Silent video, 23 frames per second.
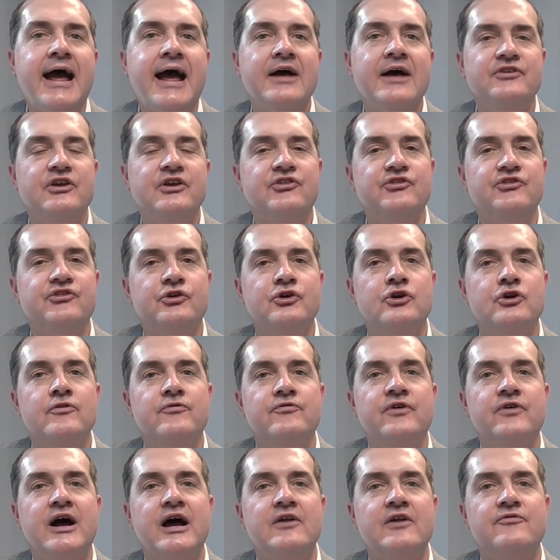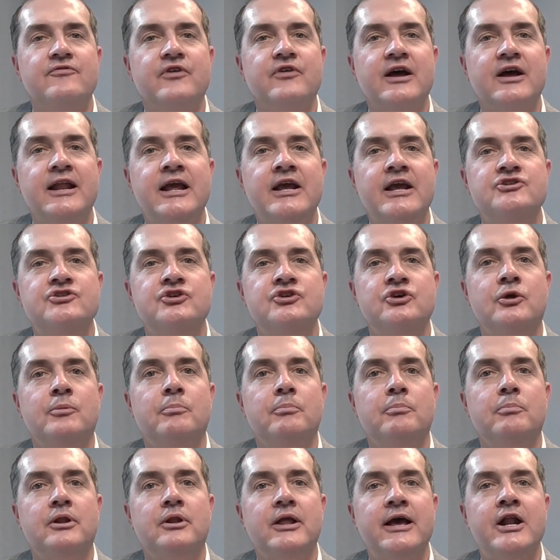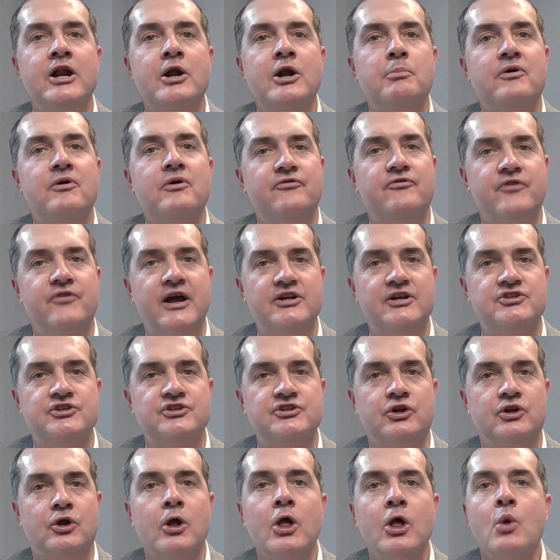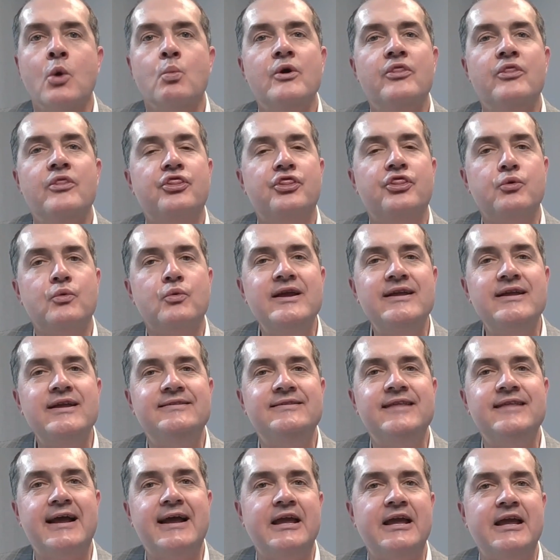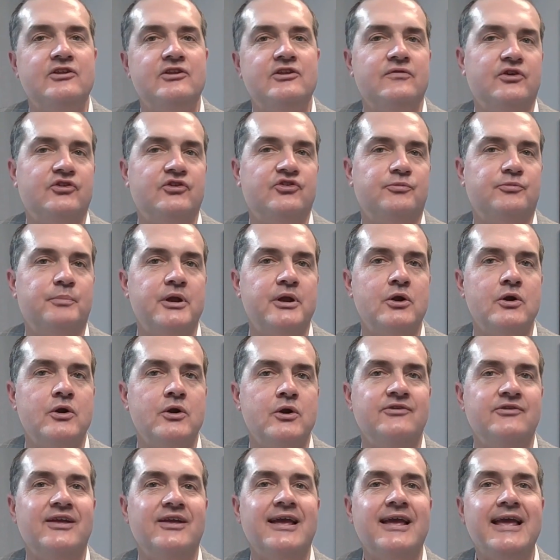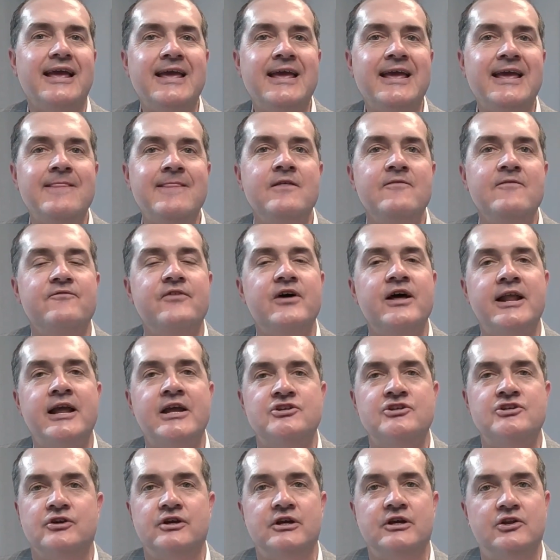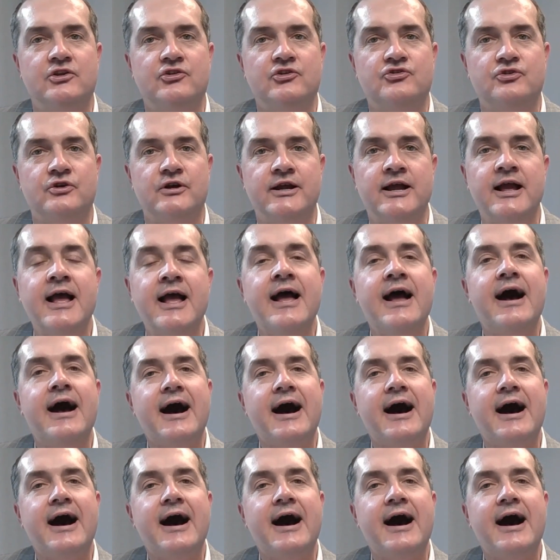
As a certified financial planner professional with 3 decades of experience in the financial industry,